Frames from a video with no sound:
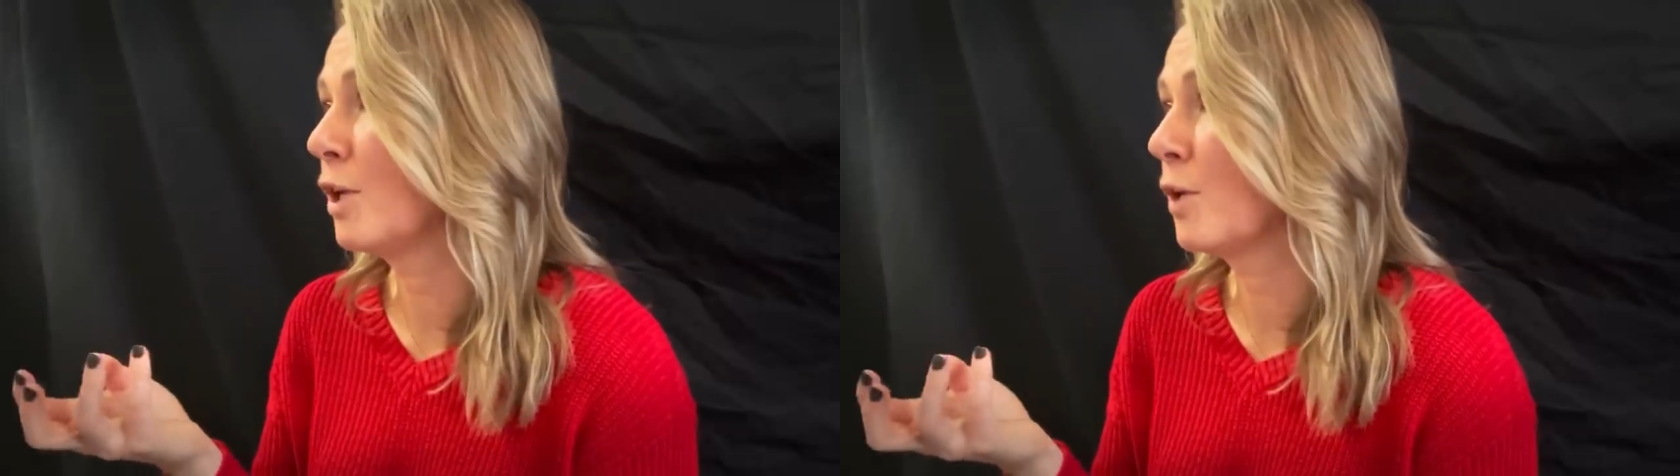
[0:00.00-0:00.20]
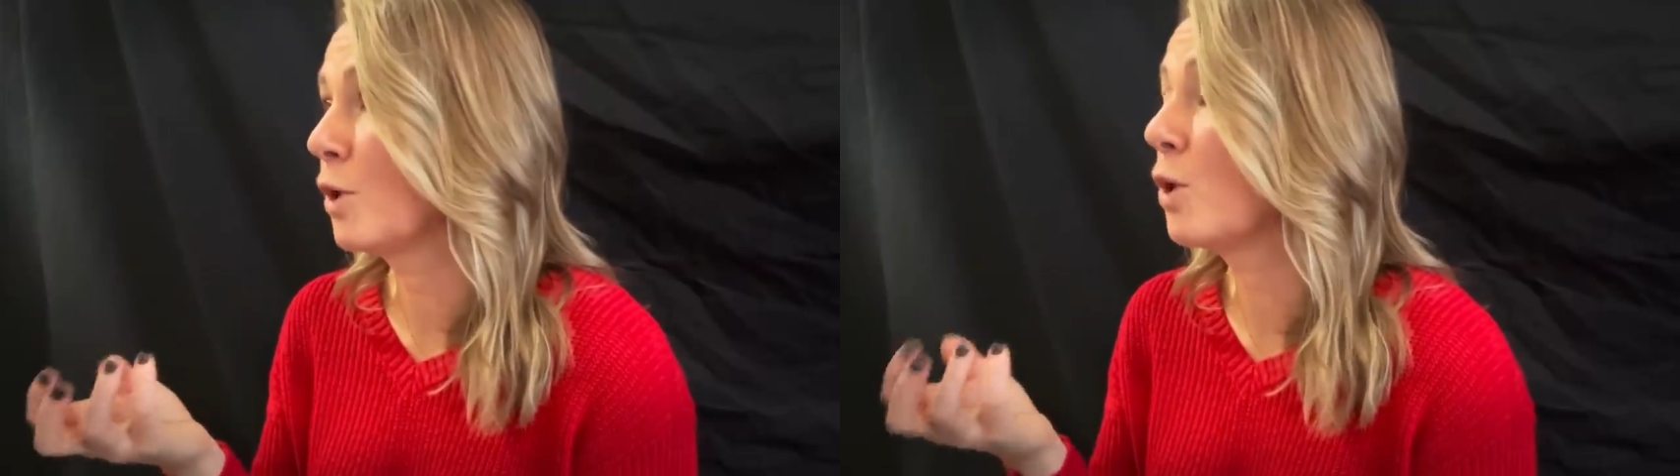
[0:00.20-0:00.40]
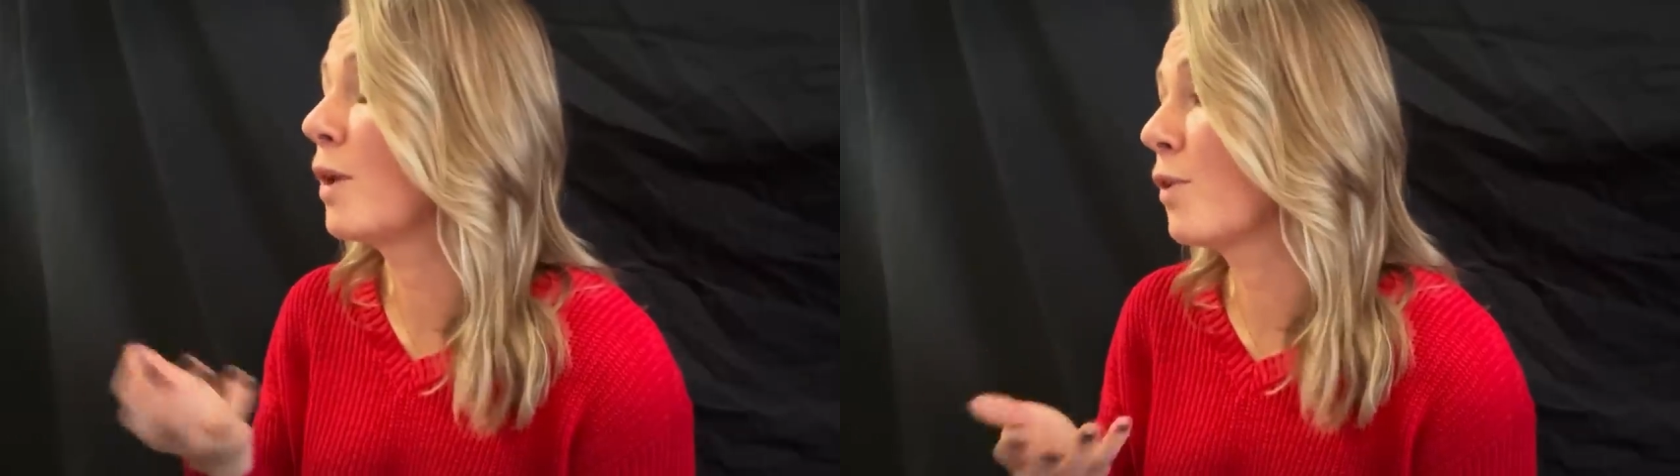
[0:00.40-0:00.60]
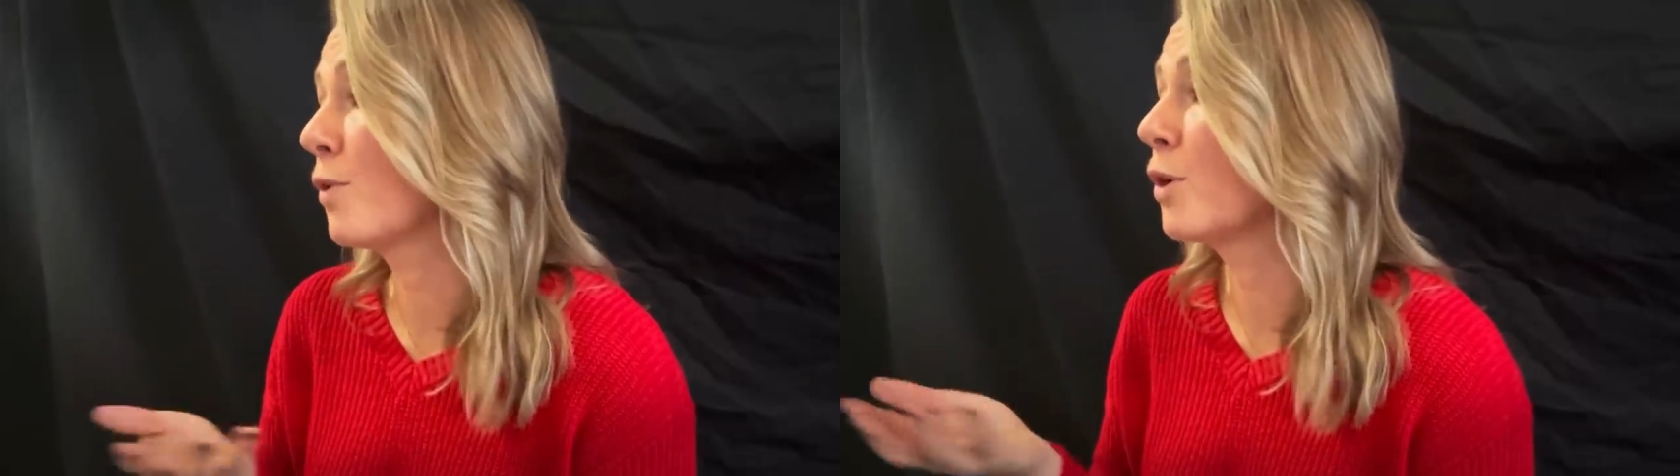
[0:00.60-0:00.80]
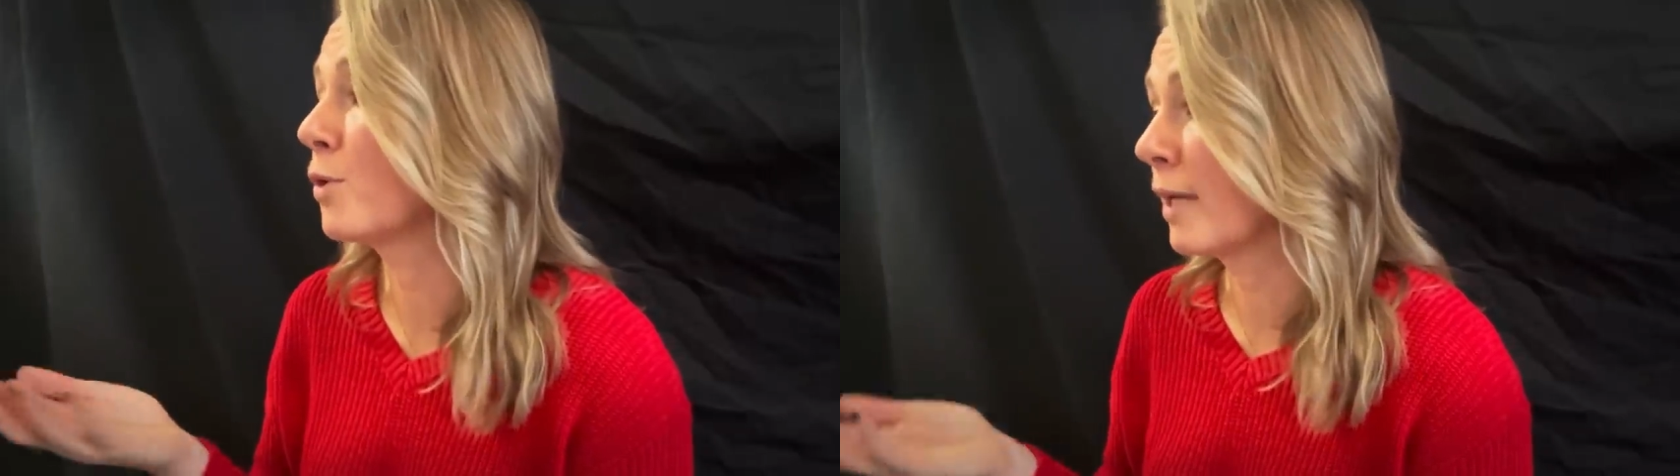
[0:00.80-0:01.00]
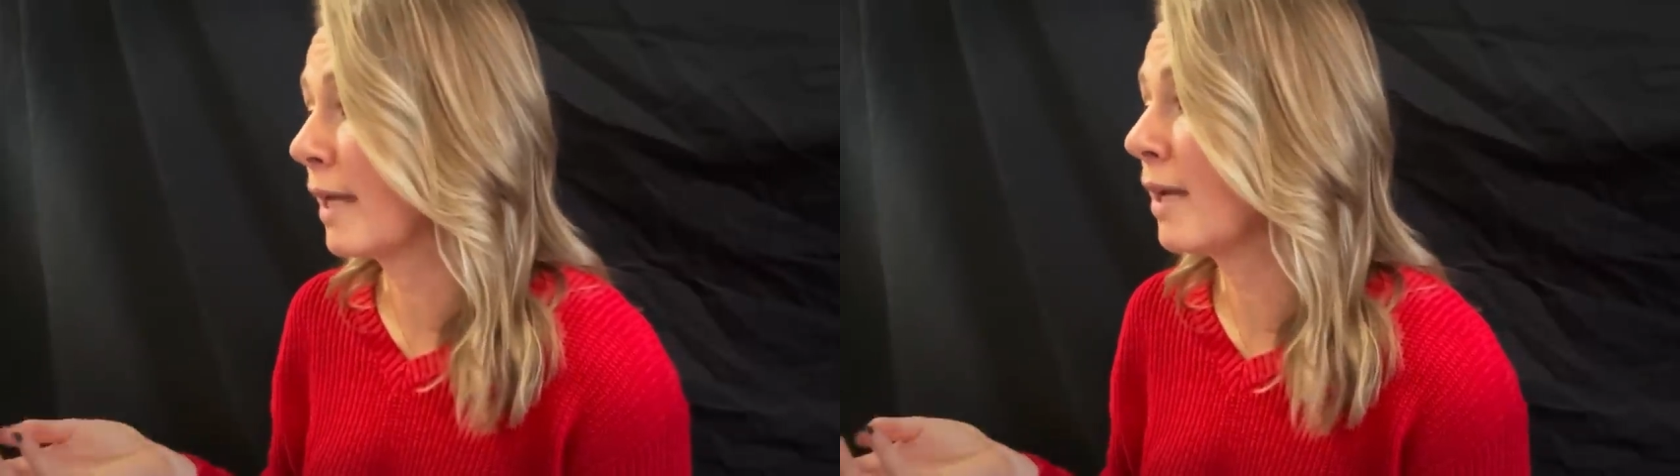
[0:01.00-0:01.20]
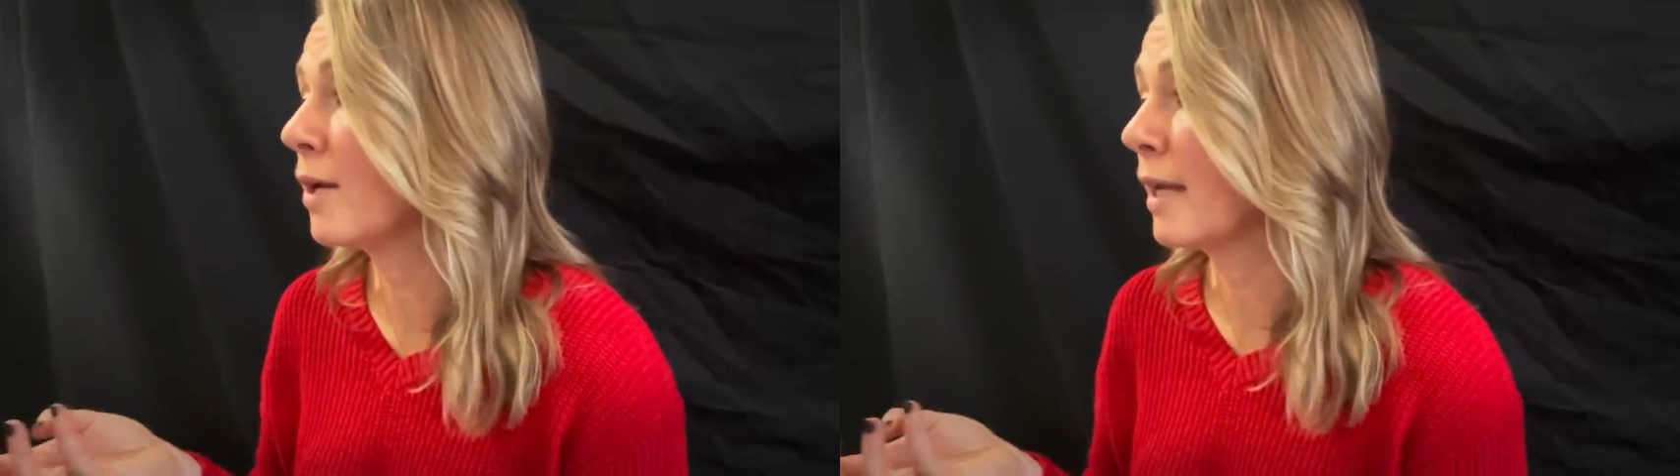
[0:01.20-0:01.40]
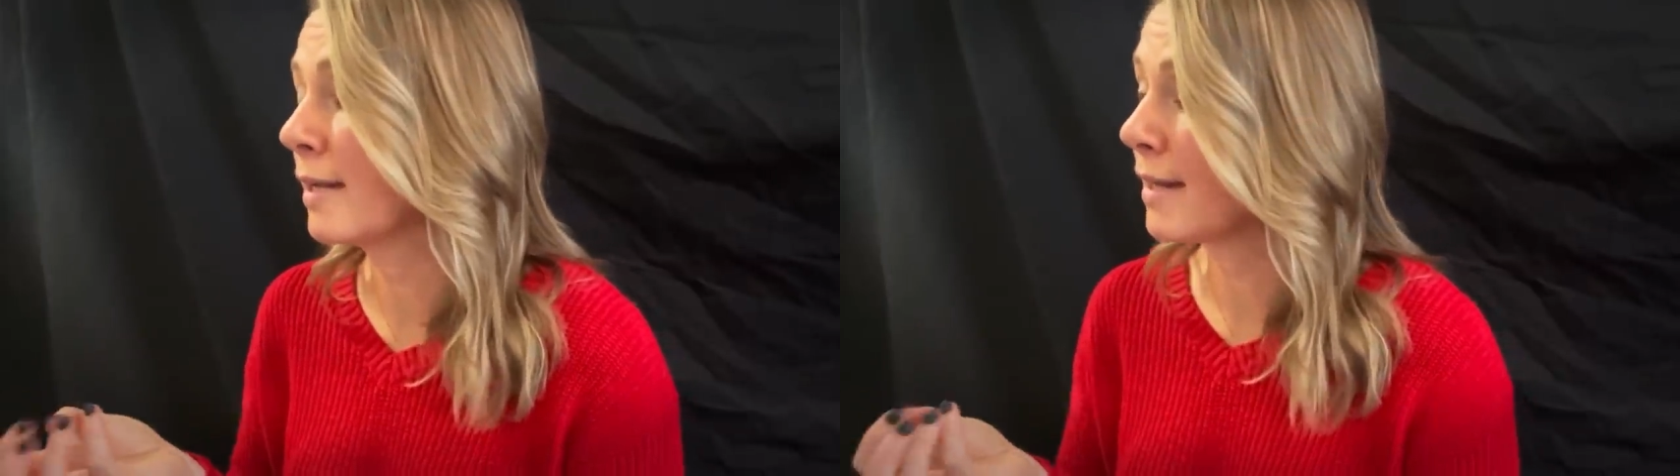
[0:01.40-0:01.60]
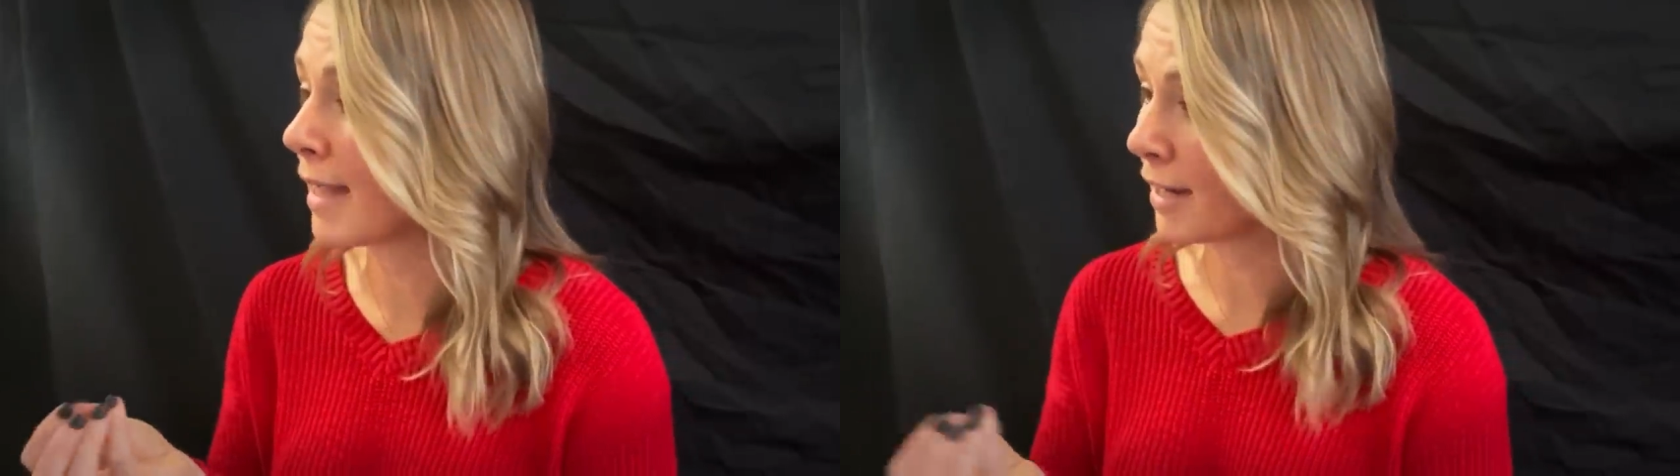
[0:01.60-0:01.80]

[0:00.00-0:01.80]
you know you either agree and